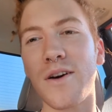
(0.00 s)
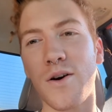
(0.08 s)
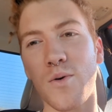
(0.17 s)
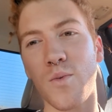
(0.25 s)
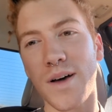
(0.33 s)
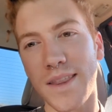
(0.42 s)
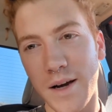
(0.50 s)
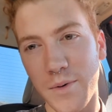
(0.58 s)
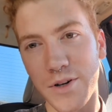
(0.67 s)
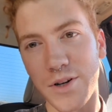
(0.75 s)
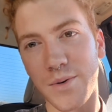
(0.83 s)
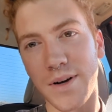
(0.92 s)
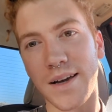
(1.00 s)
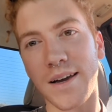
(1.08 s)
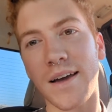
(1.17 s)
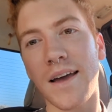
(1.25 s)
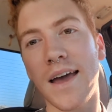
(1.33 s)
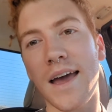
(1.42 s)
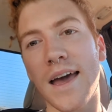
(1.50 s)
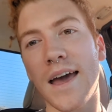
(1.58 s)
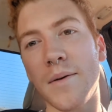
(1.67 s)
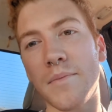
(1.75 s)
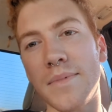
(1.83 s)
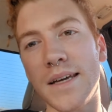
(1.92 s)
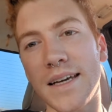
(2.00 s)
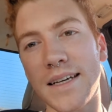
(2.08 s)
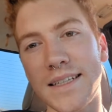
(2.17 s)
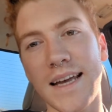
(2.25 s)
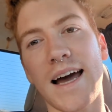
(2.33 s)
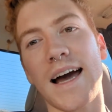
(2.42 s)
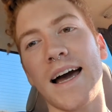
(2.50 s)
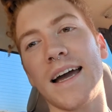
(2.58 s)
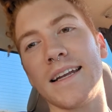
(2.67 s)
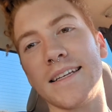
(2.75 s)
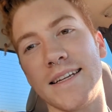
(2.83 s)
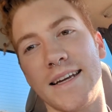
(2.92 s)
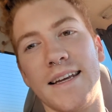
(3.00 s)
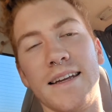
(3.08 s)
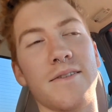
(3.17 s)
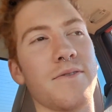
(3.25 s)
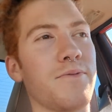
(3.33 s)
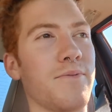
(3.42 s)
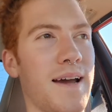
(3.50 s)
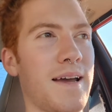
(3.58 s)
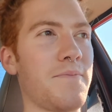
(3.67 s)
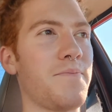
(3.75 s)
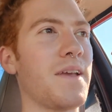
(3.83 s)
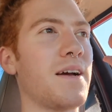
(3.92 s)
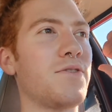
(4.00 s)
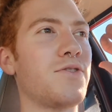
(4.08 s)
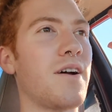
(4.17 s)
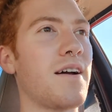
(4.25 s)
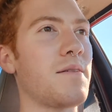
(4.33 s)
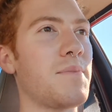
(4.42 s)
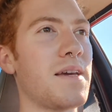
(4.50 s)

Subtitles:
know what they were doing because I didn't, right? I was trying to